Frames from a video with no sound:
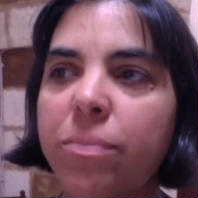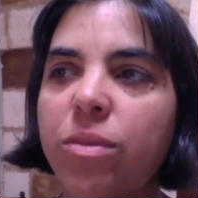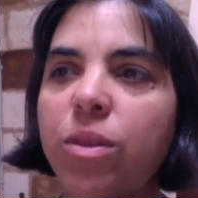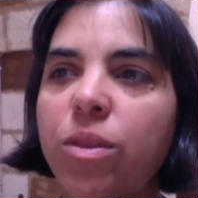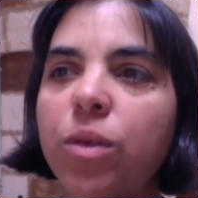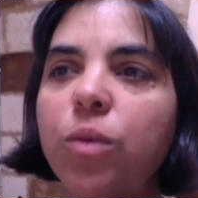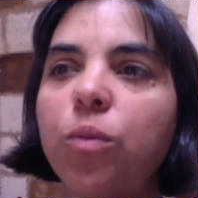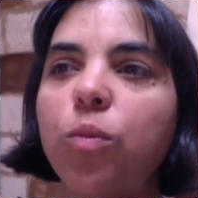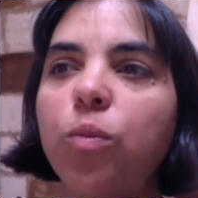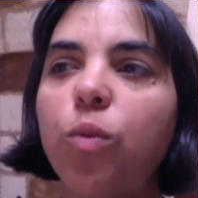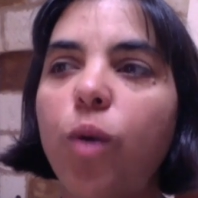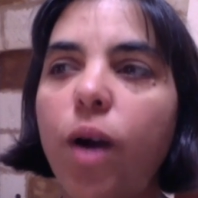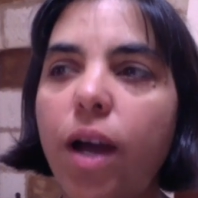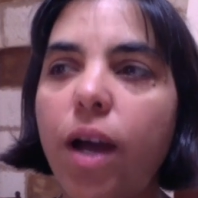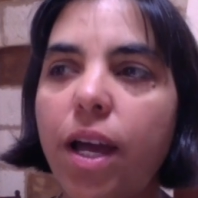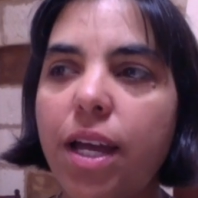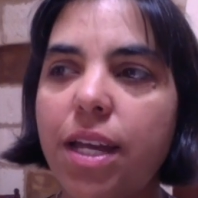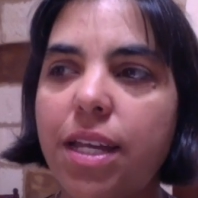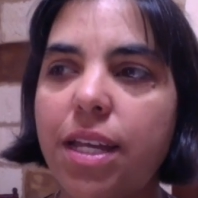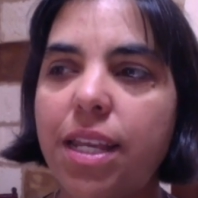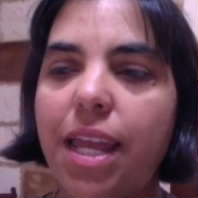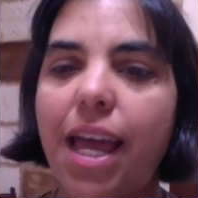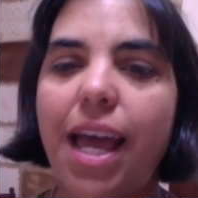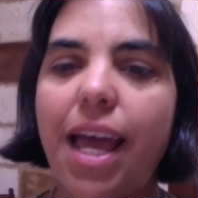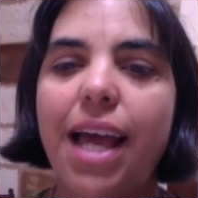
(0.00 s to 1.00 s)

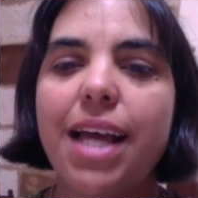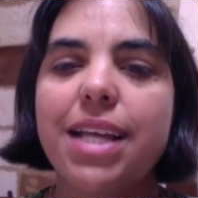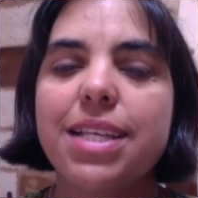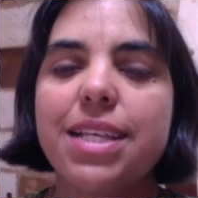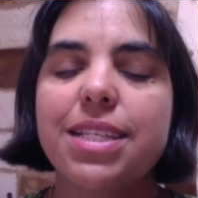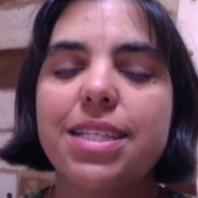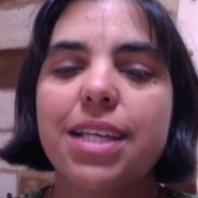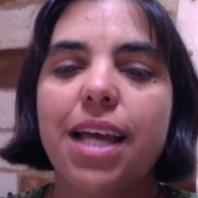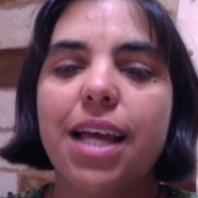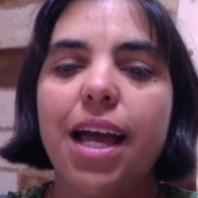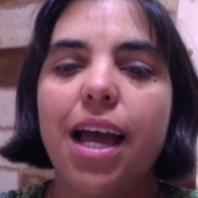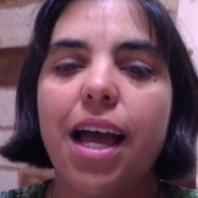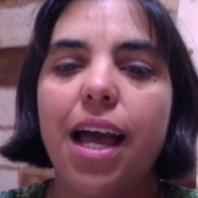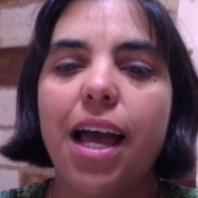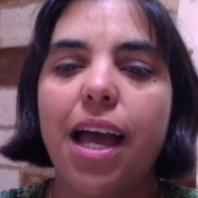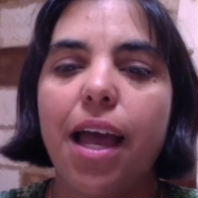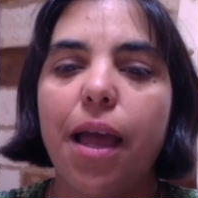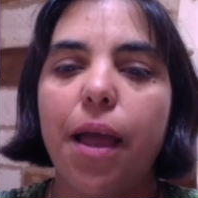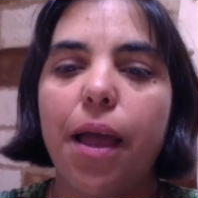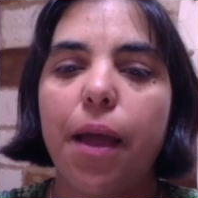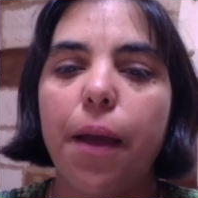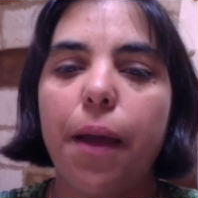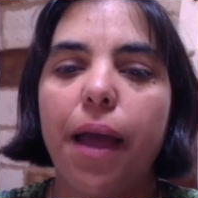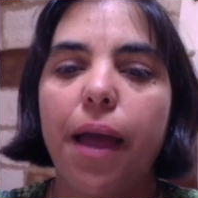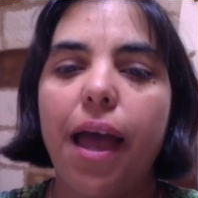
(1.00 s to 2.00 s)
One, as
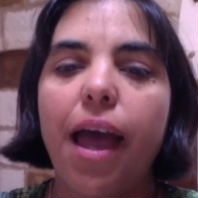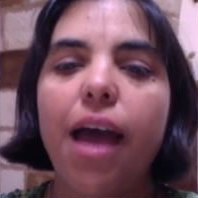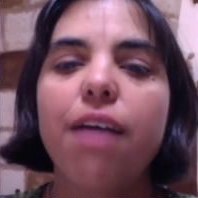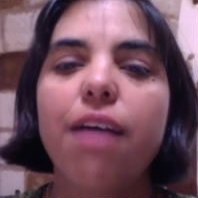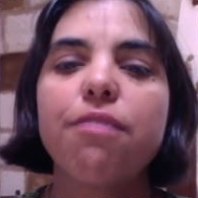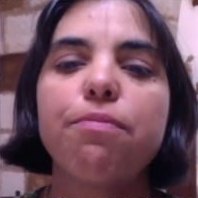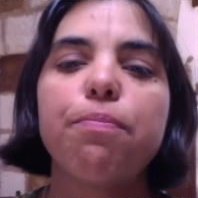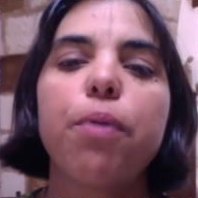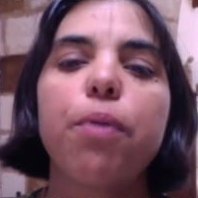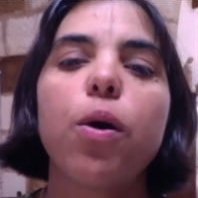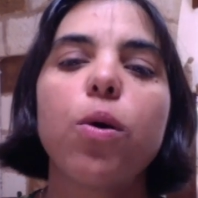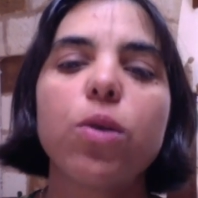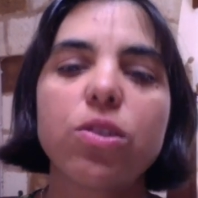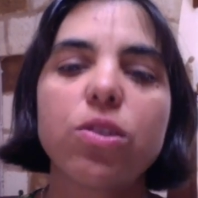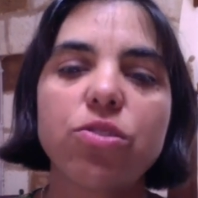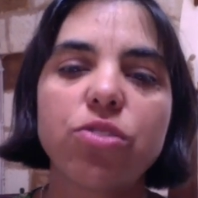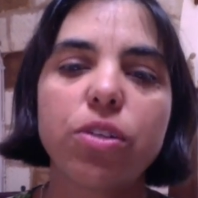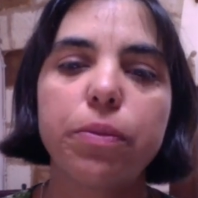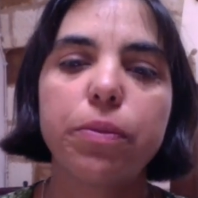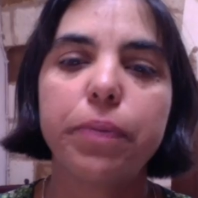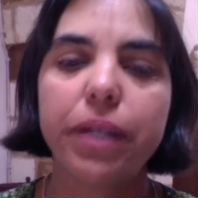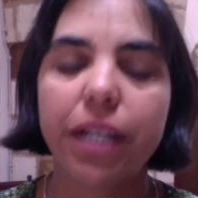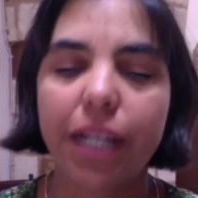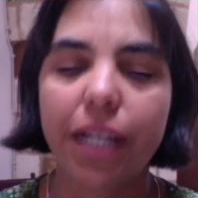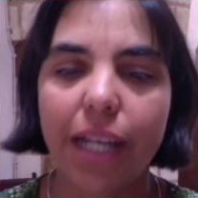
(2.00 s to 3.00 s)
have poetry
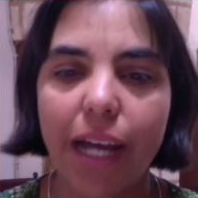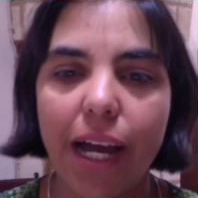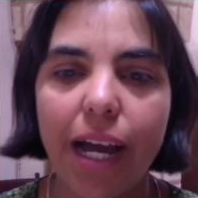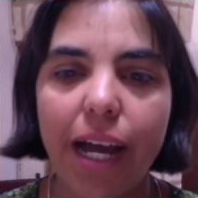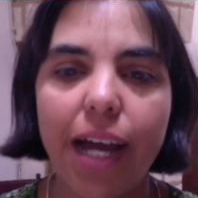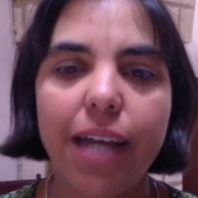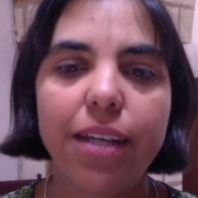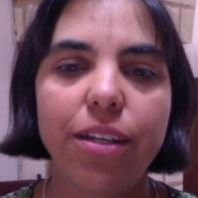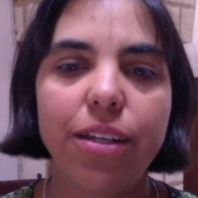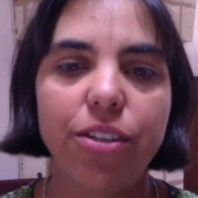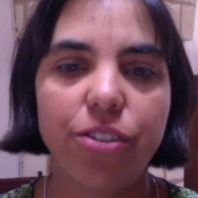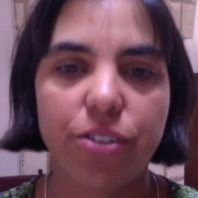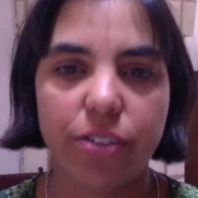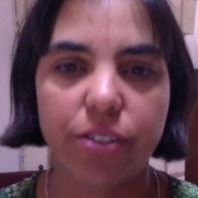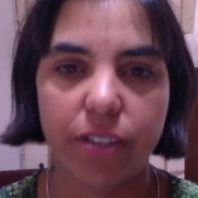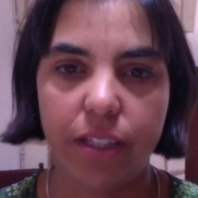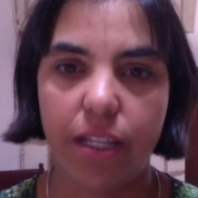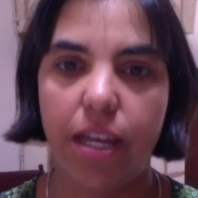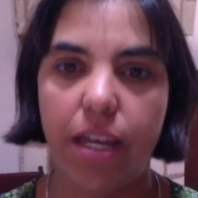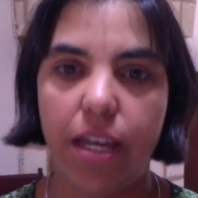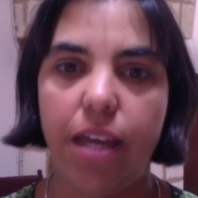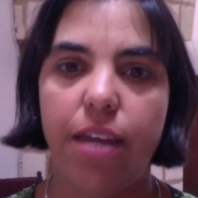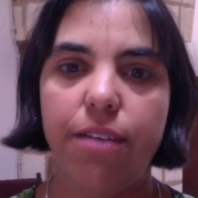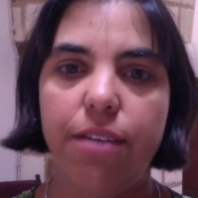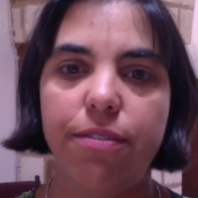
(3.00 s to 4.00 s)
be a guide in your
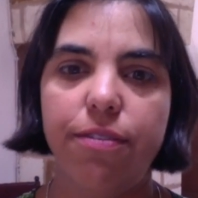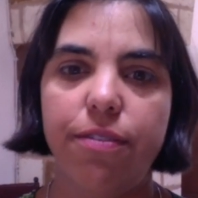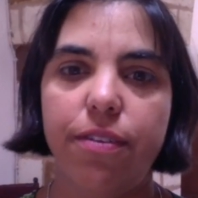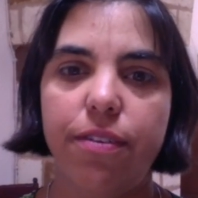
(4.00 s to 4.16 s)
life.